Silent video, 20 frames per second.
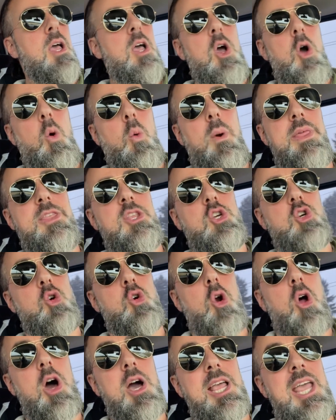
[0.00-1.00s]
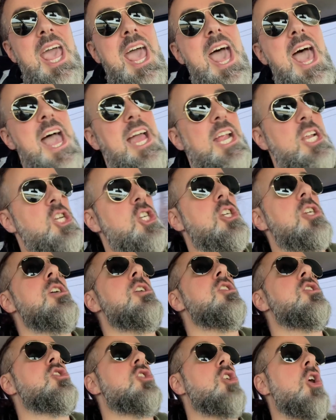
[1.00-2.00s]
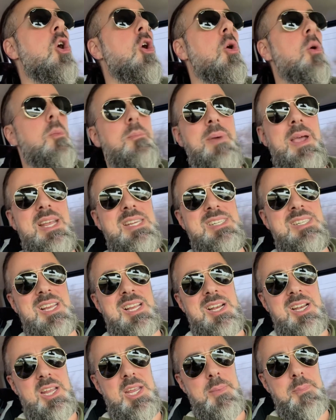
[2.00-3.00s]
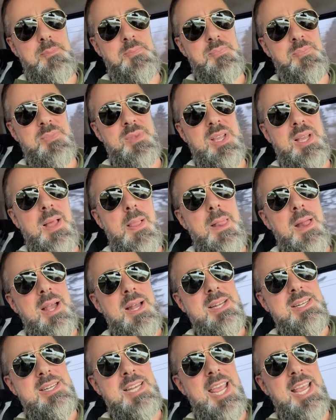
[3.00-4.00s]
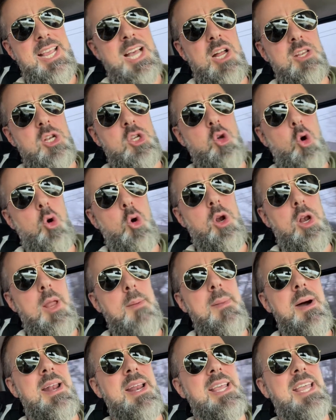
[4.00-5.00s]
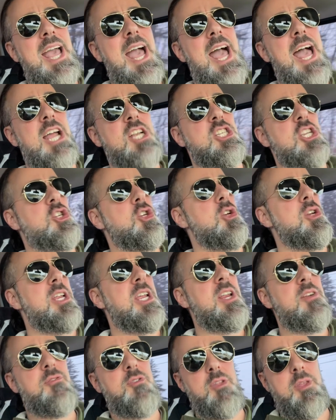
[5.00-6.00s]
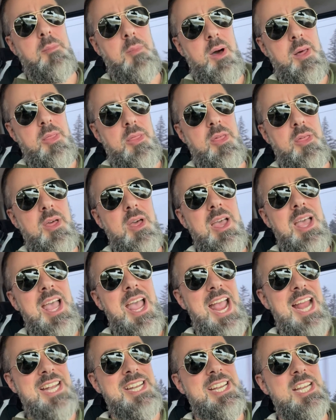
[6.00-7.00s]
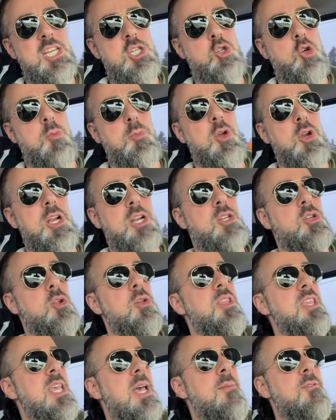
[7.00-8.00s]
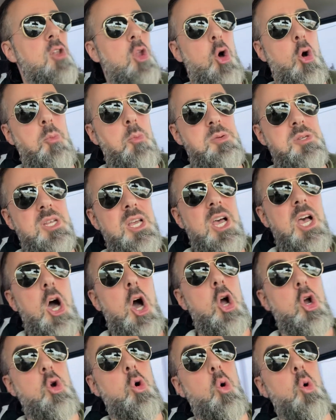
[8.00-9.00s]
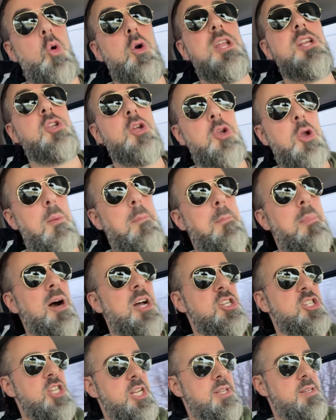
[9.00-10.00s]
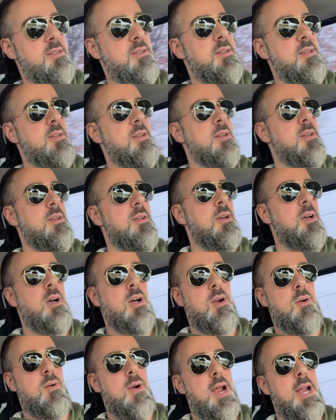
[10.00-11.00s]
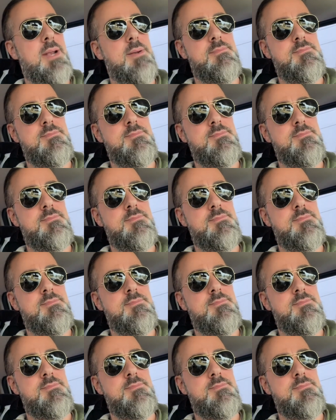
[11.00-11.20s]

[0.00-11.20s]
withdraw cash. So basically, take out the total amount of cash that you need for the month and distribute it to the envelopes according to your budget. All right?